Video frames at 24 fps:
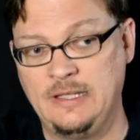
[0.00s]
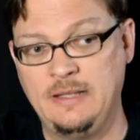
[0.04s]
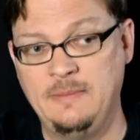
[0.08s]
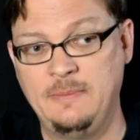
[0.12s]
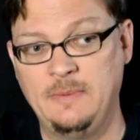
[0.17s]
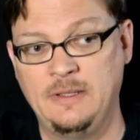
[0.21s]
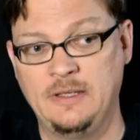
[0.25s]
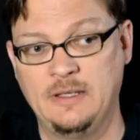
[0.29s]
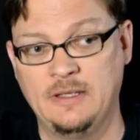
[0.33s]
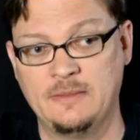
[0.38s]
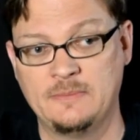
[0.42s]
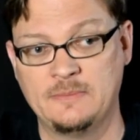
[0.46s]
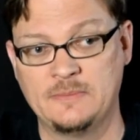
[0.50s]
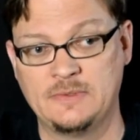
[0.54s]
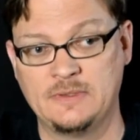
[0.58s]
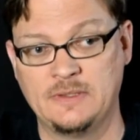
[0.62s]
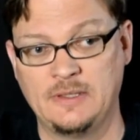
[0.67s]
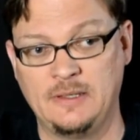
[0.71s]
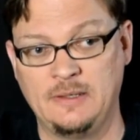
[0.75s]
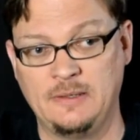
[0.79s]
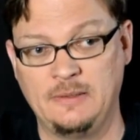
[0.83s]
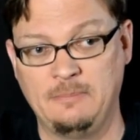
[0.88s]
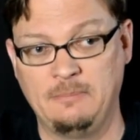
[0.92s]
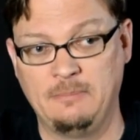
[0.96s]

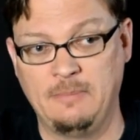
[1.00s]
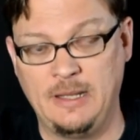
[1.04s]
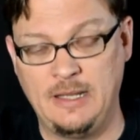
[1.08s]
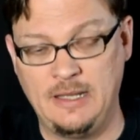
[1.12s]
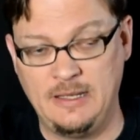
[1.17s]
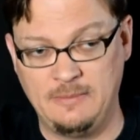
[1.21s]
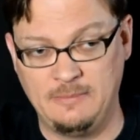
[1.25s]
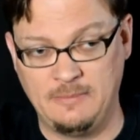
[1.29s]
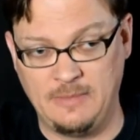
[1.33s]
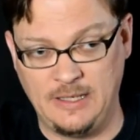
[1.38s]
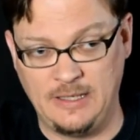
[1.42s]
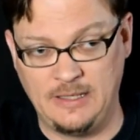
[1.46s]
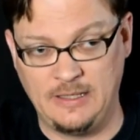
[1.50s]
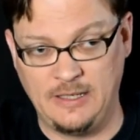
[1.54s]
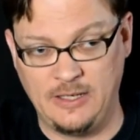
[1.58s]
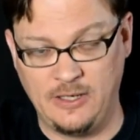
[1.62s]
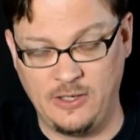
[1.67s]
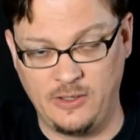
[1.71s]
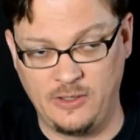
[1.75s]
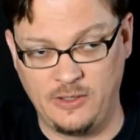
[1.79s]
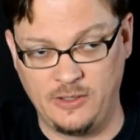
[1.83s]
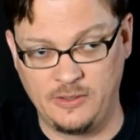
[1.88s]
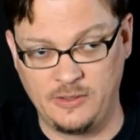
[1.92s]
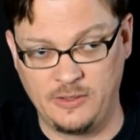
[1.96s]
becomes a main
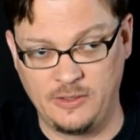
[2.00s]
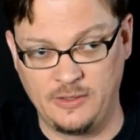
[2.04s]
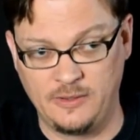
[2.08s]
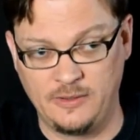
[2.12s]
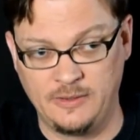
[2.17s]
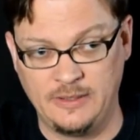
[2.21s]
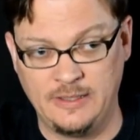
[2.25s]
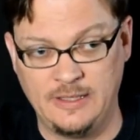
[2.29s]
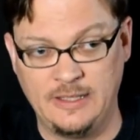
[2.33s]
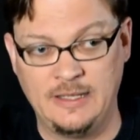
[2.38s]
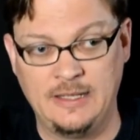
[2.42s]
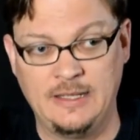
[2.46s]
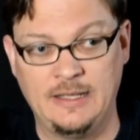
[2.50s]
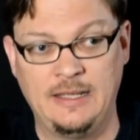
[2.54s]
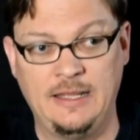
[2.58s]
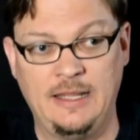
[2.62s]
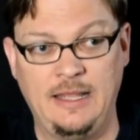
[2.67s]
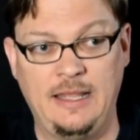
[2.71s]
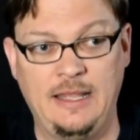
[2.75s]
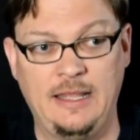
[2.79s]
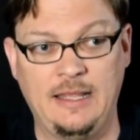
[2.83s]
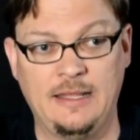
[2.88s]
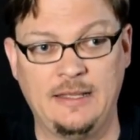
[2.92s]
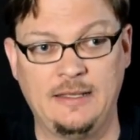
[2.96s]
character,
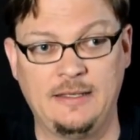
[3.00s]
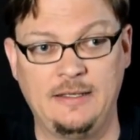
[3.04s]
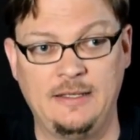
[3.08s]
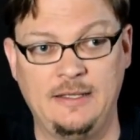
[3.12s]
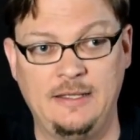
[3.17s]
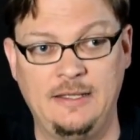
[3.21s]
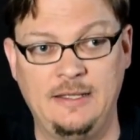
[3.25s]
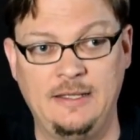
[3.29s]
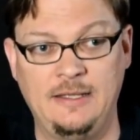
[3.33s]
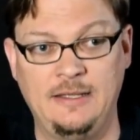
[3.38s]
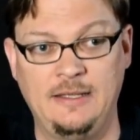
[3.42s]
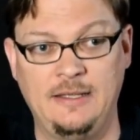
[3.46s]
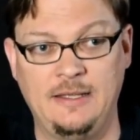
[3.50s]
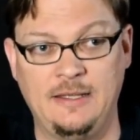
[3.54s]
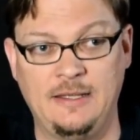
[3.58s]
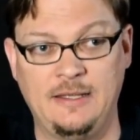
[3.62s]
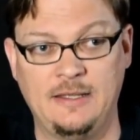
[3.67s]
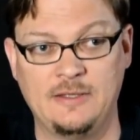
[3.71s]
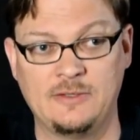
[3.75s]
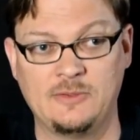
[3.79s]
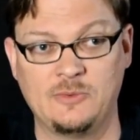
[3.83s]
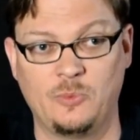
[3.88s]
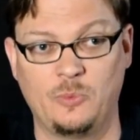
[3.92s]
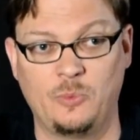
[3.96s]
and he
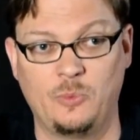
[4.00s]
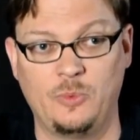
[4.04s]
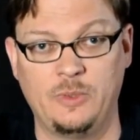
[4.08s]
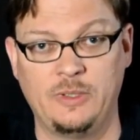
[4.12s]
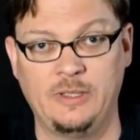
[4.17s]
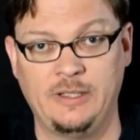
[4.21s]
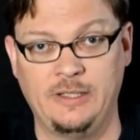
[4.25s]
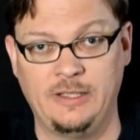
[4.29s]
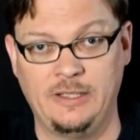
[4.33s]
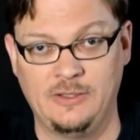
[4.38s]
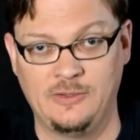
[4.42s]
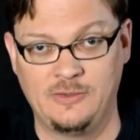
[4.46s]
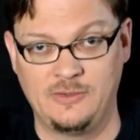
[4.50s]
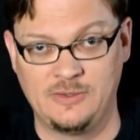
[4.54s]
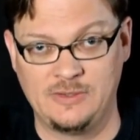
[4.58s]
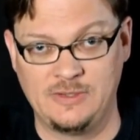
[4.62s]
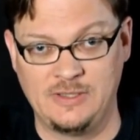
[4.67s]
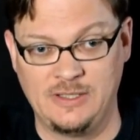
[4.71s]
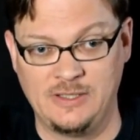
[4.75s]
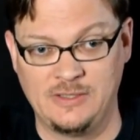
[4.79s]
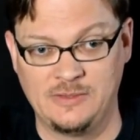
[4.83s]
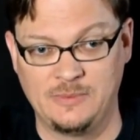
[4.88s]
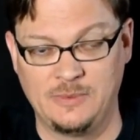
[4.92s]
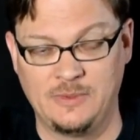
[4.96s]
is really
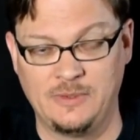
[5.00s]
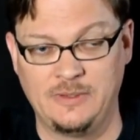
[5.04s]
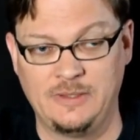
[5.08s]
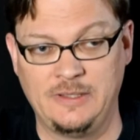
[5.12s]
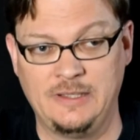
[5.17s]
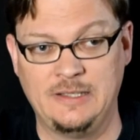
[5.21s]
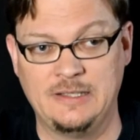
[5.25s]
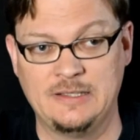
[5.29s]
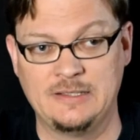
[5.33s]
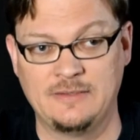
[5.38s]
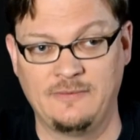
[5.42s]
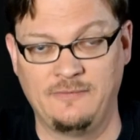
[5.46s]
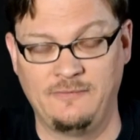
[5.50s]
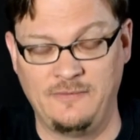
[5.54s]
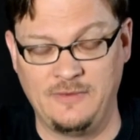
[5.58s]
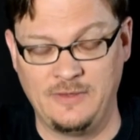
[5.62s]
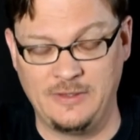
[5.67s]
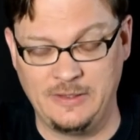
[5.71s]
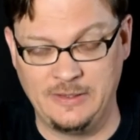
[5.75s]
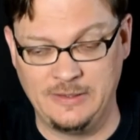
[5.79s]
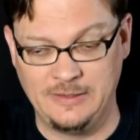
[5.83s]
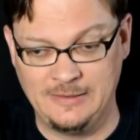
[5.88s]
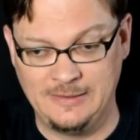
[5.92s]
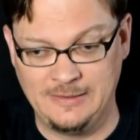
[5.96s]
interesting as well. He is a
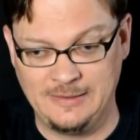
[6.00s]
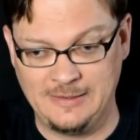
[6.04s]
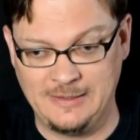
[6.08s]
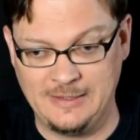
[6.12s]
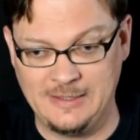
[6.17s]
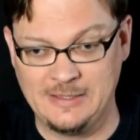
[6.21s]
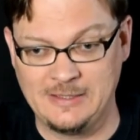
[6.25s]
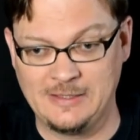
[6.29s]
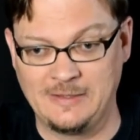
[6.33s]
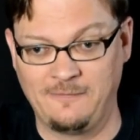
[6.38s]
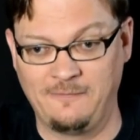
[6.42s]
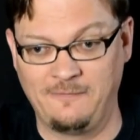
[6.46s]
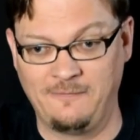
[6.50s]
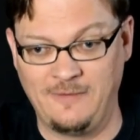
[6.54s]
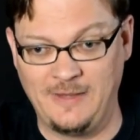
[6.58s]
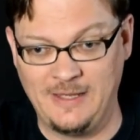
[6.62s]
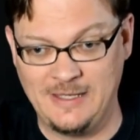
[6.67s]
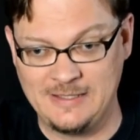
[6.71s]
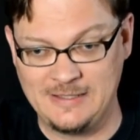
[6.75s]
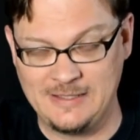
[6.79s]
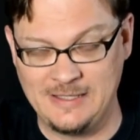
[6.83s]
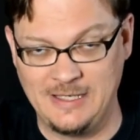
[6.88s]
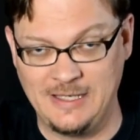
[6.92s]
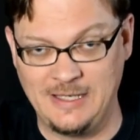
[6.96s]
villain. He's a
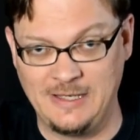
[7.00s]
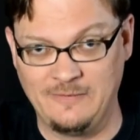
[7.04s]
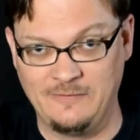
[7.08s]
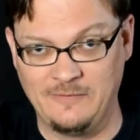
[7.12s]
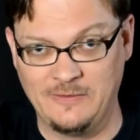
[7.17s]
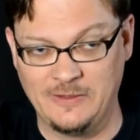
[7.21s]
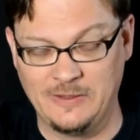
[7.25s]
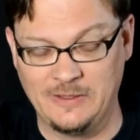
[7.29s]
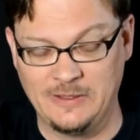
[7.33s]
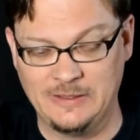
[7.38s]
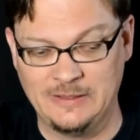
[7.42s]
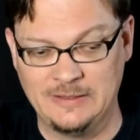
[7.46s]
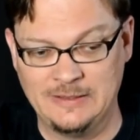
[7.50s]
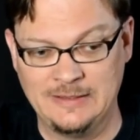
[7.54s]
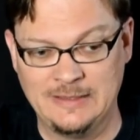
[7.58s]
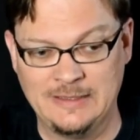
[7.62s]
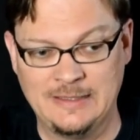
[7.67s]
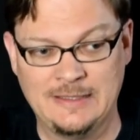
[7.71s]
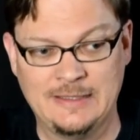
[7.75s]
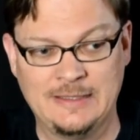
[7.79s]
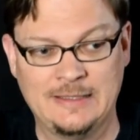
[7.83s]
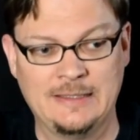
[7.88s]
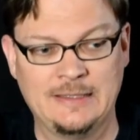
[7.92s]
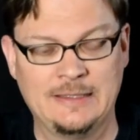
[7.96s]
fascinating villain.
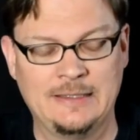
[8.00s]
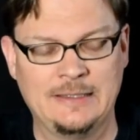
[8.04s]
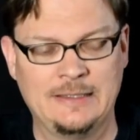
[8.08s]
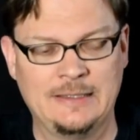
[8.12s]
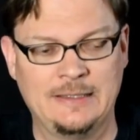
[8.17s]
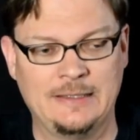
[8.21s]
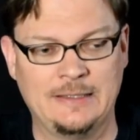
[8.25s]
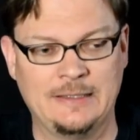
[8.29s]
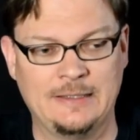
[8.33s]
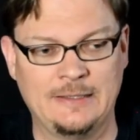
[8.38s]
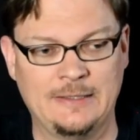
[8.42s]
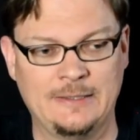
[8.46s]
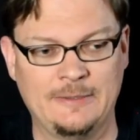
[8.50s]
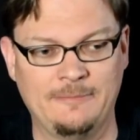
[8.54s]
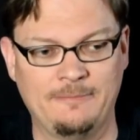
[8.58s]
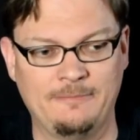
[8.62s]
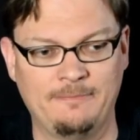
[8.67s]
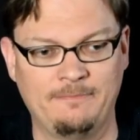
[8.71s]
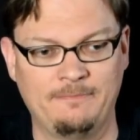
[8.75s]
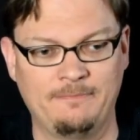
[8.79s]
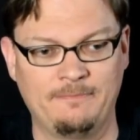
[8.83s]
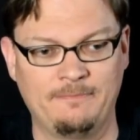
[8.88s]
And